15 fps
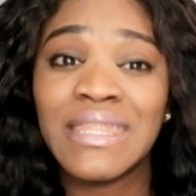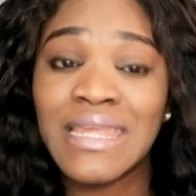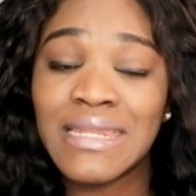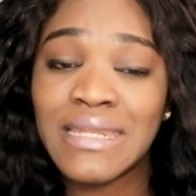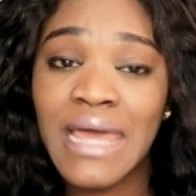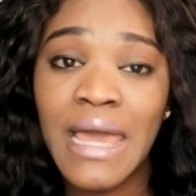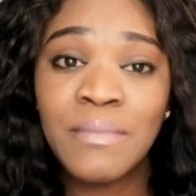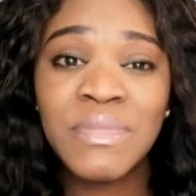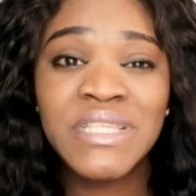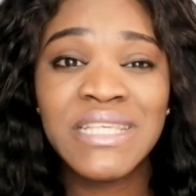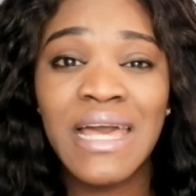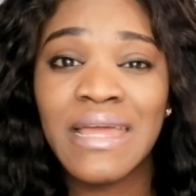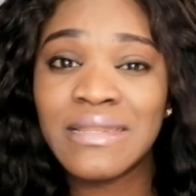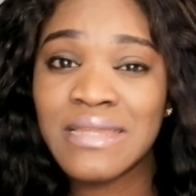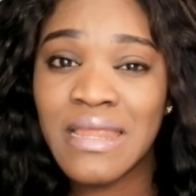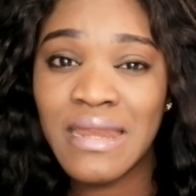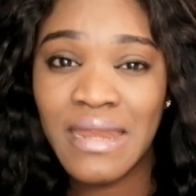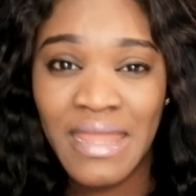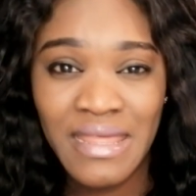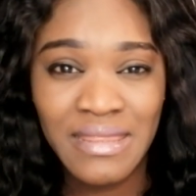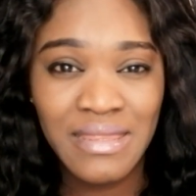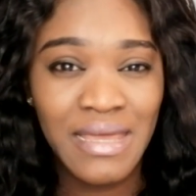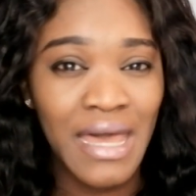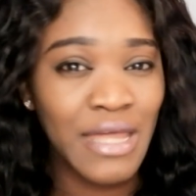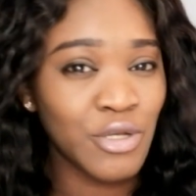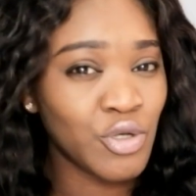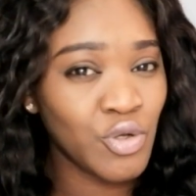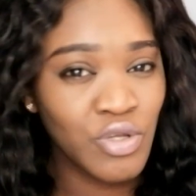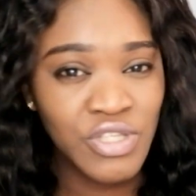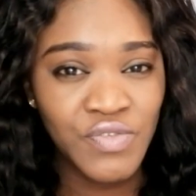The diameter and the length
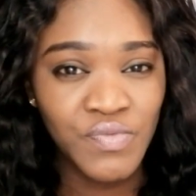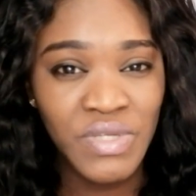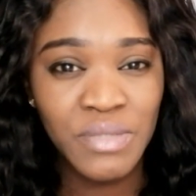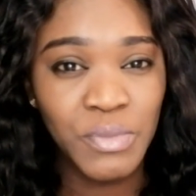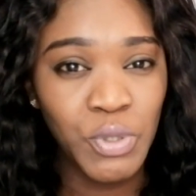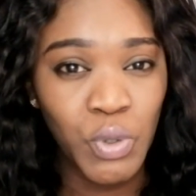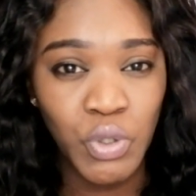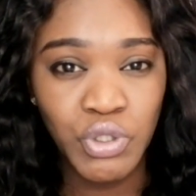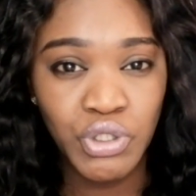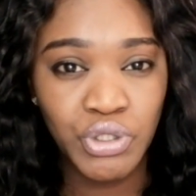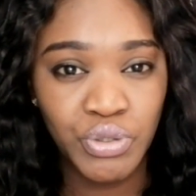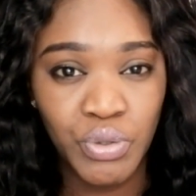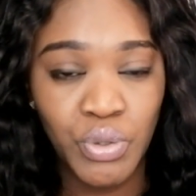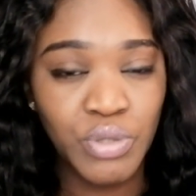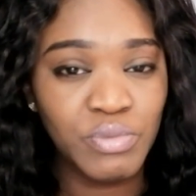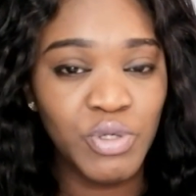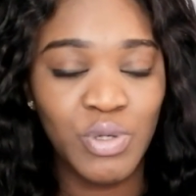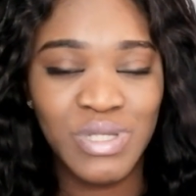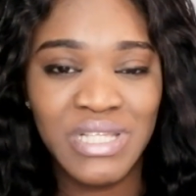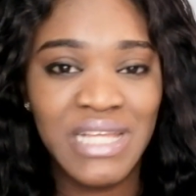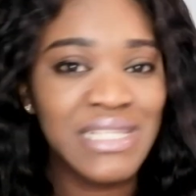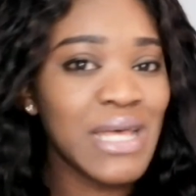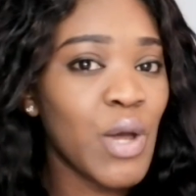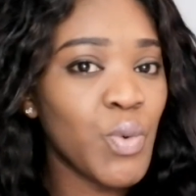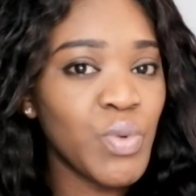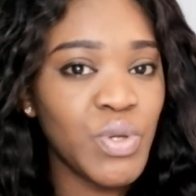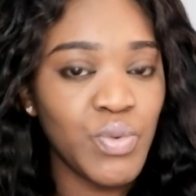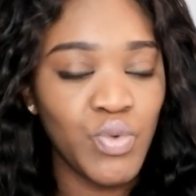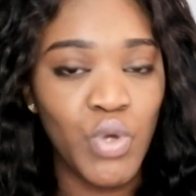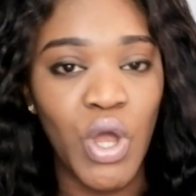cannot really be controlled, because that's how
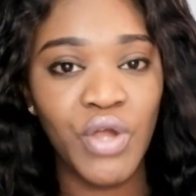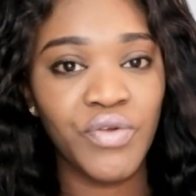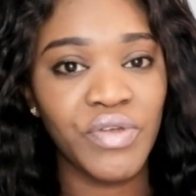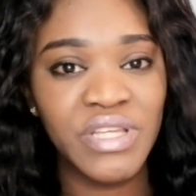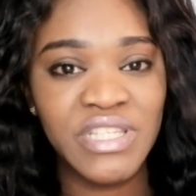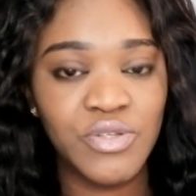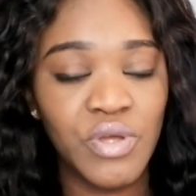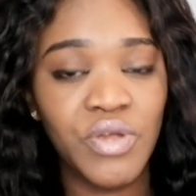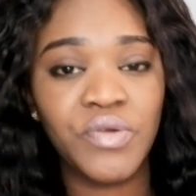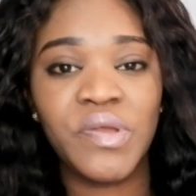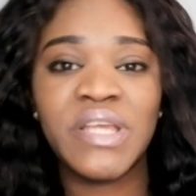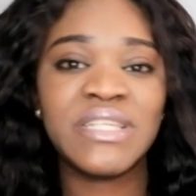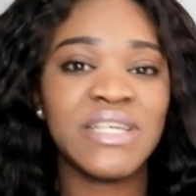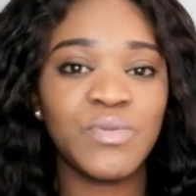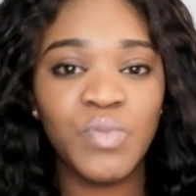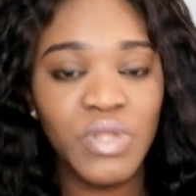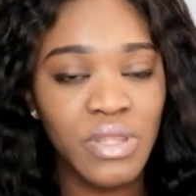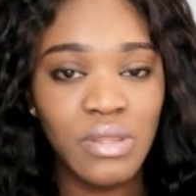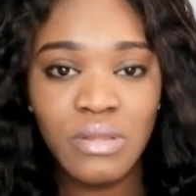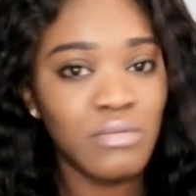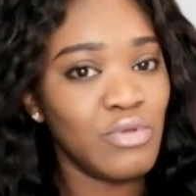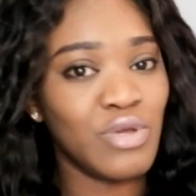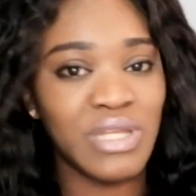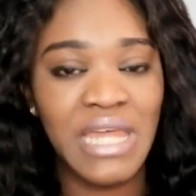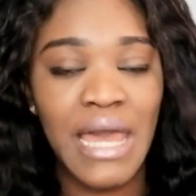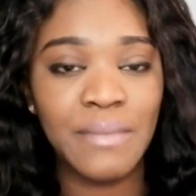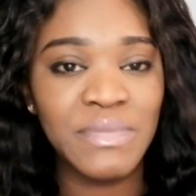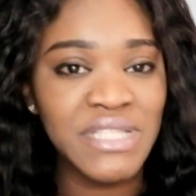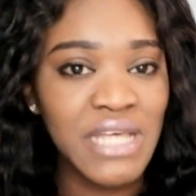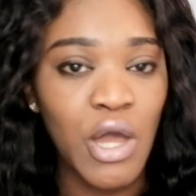you are created. You're created with your
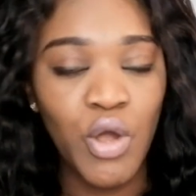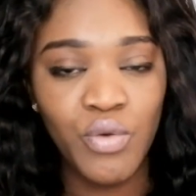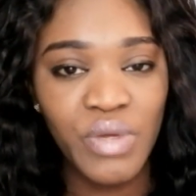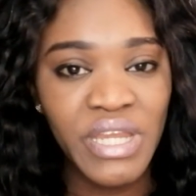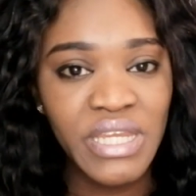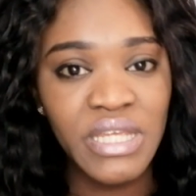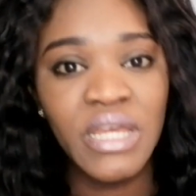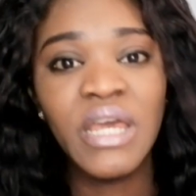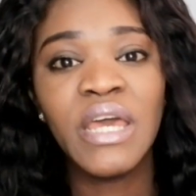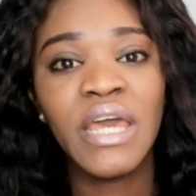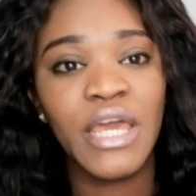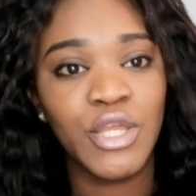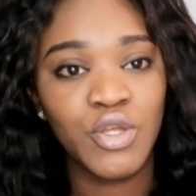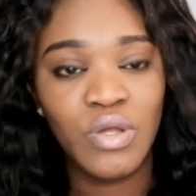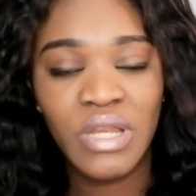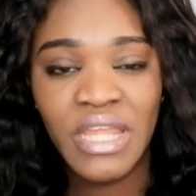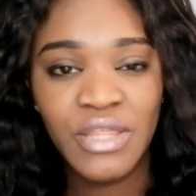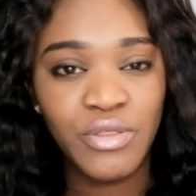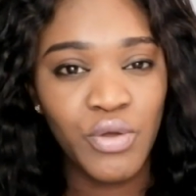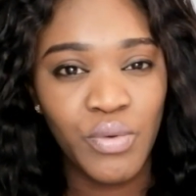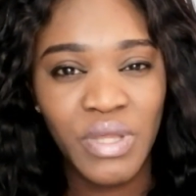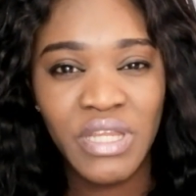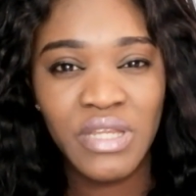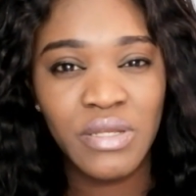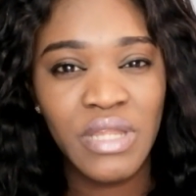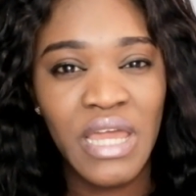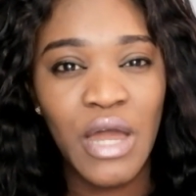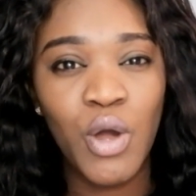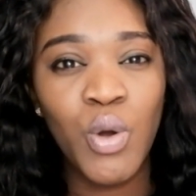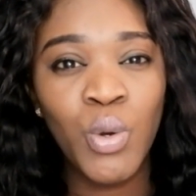diameter already and your length already.
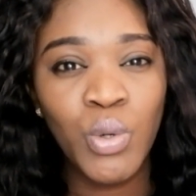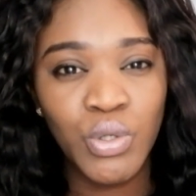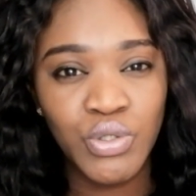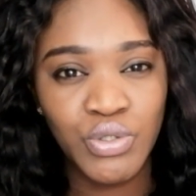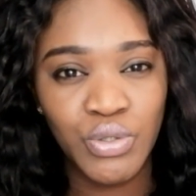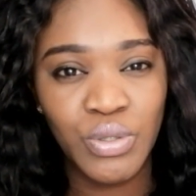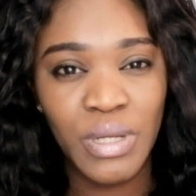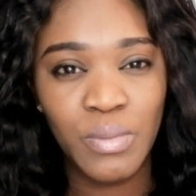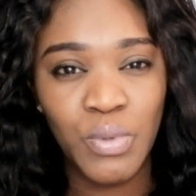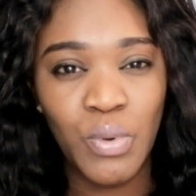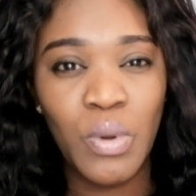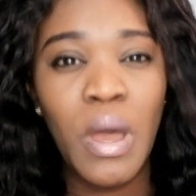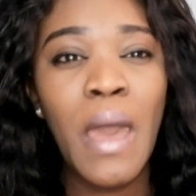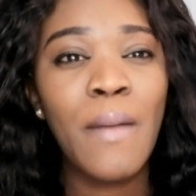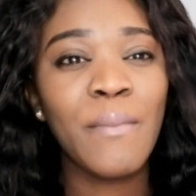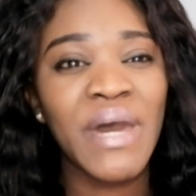They are uncontrollable.